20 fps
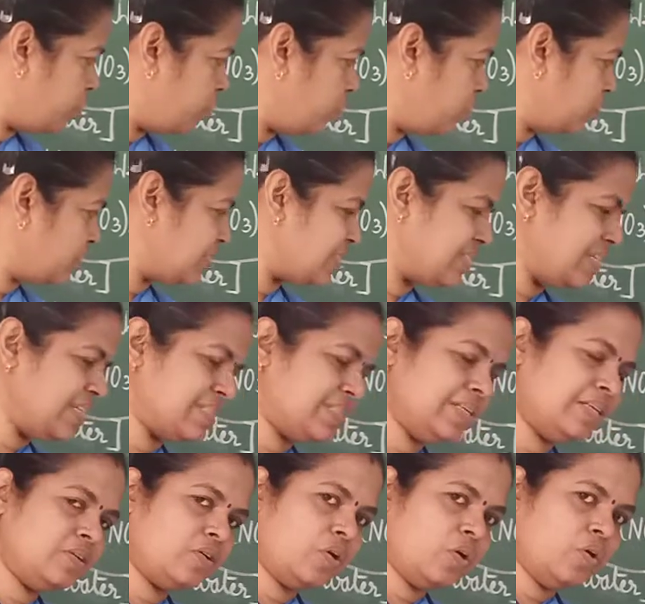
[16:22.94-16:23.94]
now, this
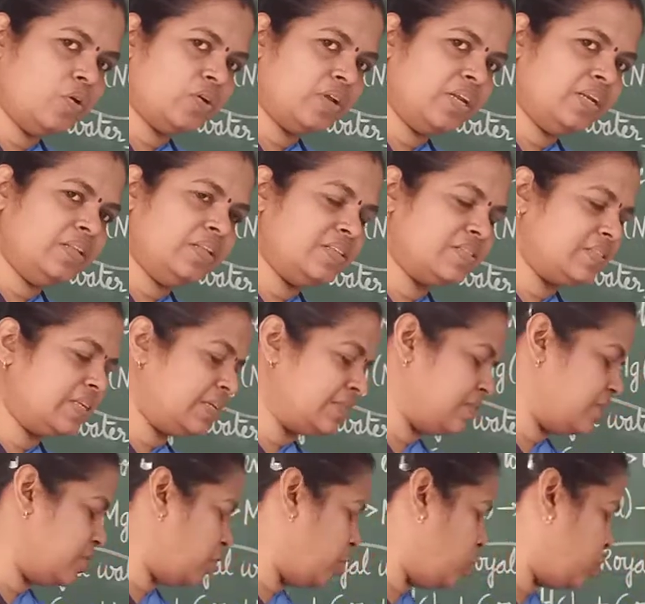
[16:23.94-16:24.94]
nascent
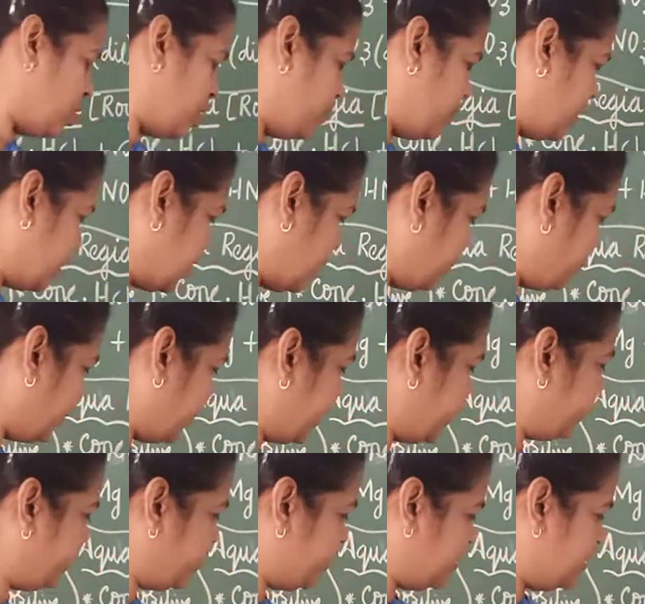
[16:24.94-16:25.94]
chlorine will
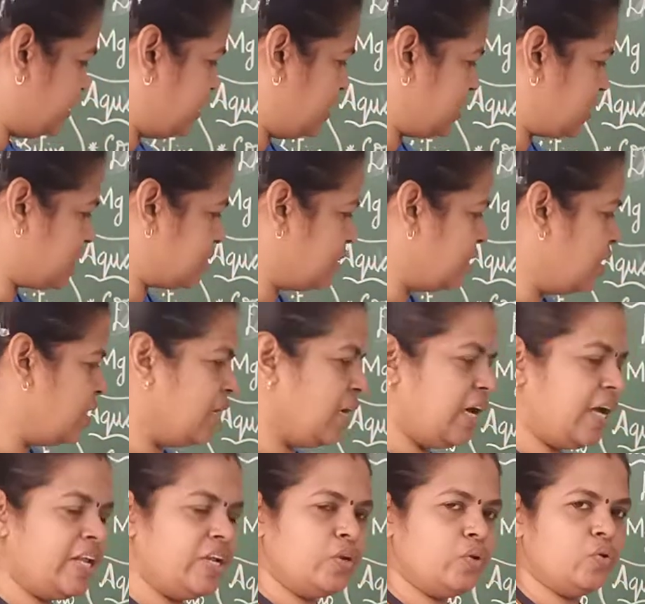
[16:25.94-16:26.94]
combine with this
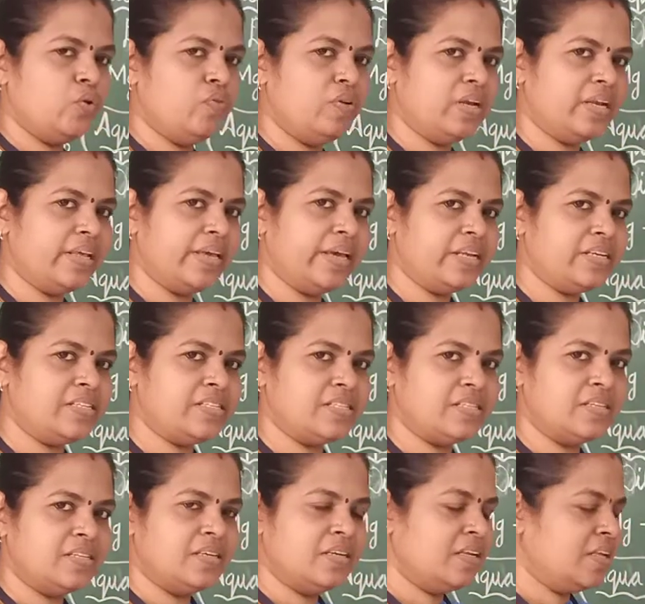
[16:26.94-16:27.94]
and you will get
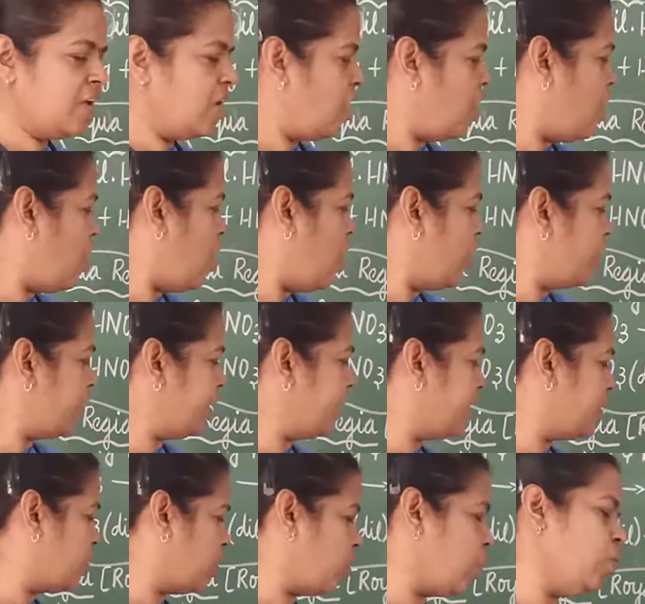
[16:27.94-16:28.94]

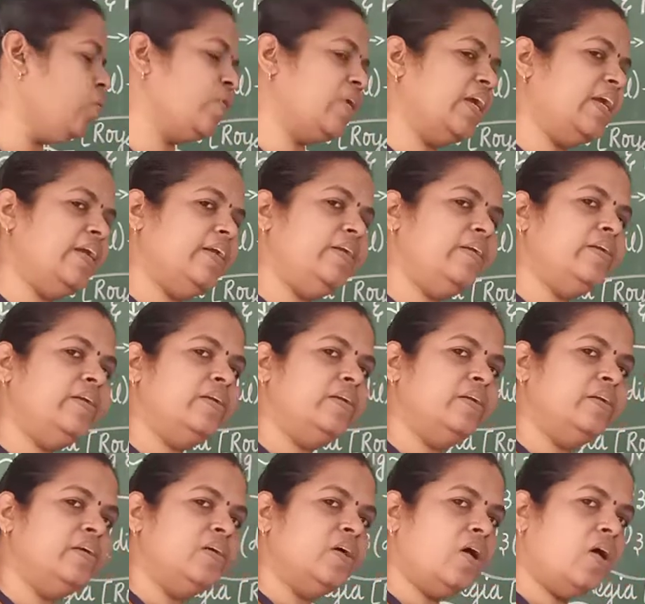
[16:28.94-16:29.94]
auric chloride
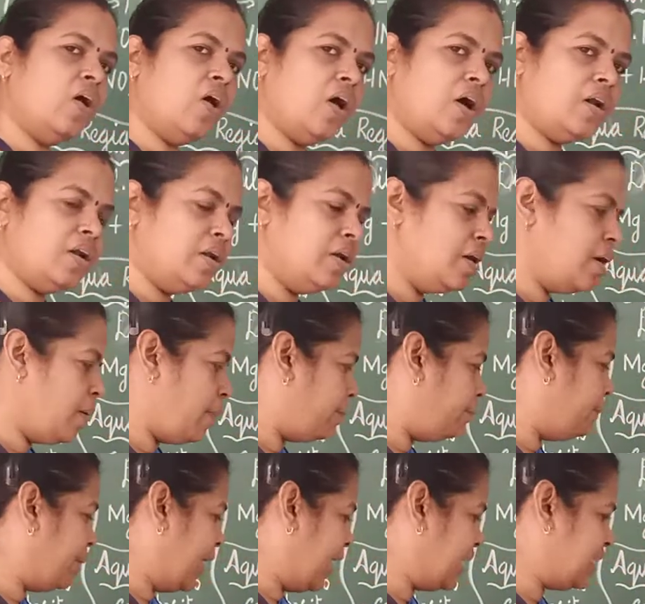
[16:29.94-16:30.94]
or
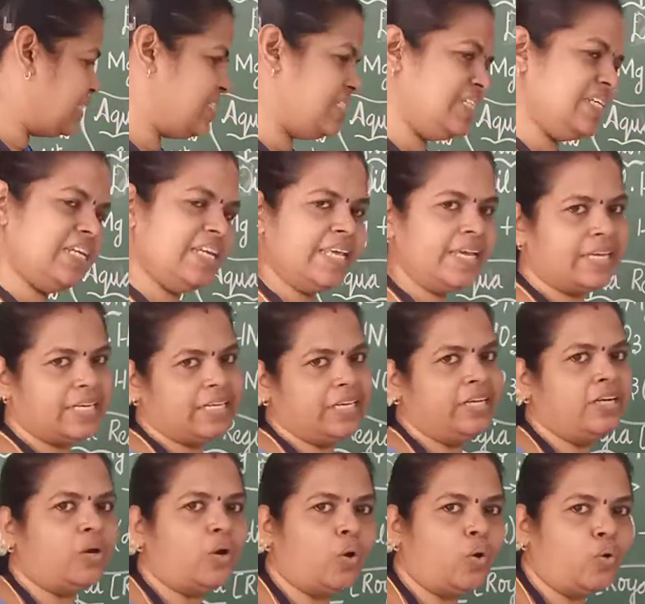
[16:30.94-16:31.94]

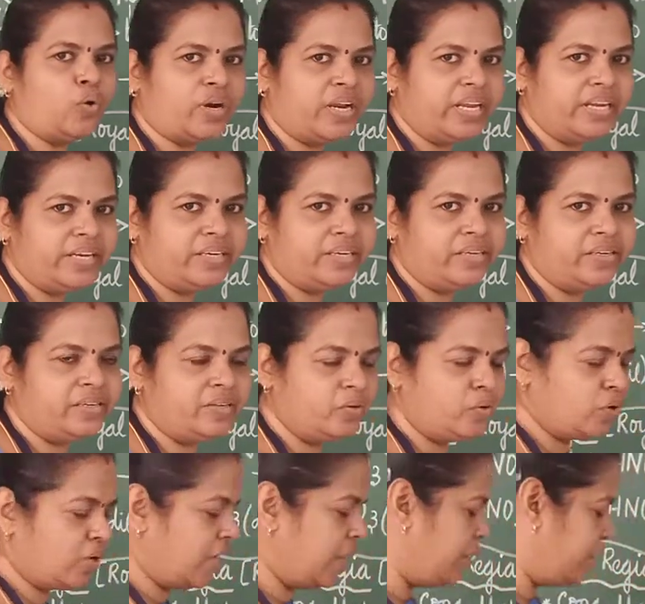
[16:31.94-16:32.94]
platinic chloride.
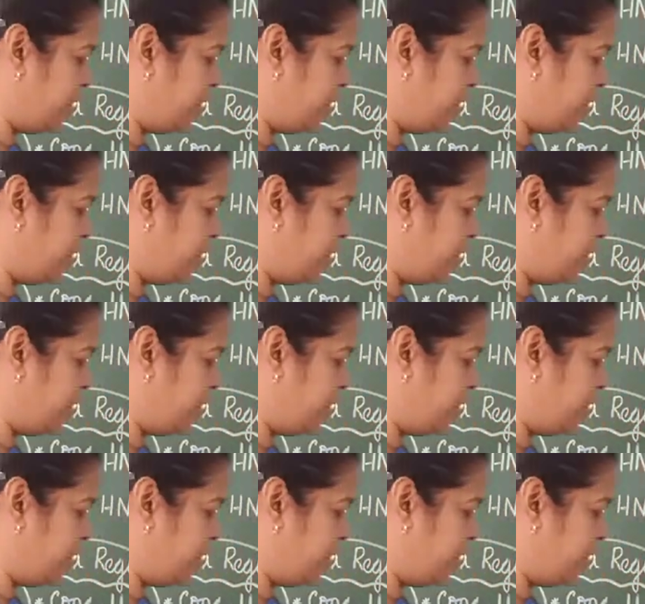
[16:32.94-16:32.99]
Okay,